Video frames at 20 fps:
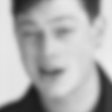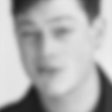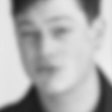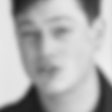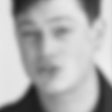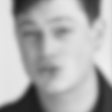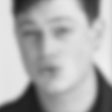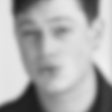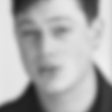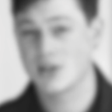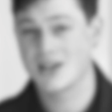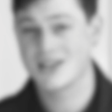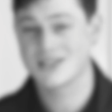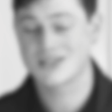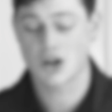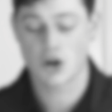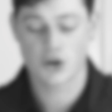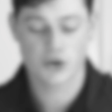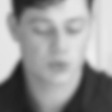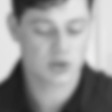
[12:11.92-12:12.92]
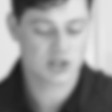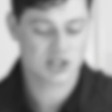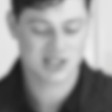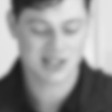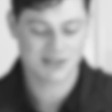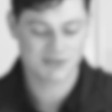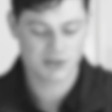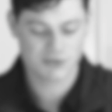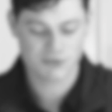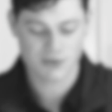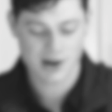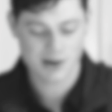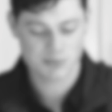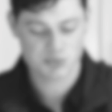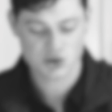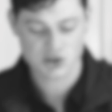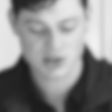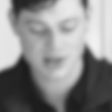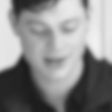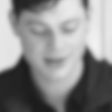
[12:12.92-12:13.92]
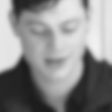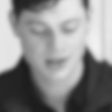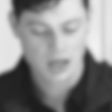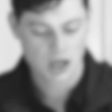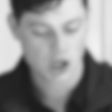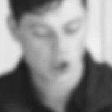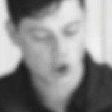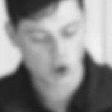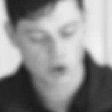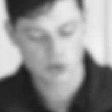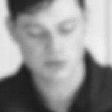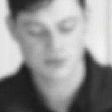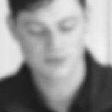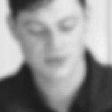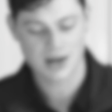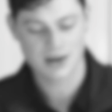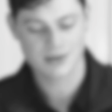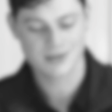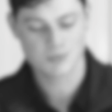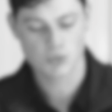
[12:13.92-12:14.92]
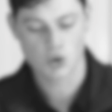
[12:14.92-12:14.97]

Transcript: every 2 years on a 75% loan to value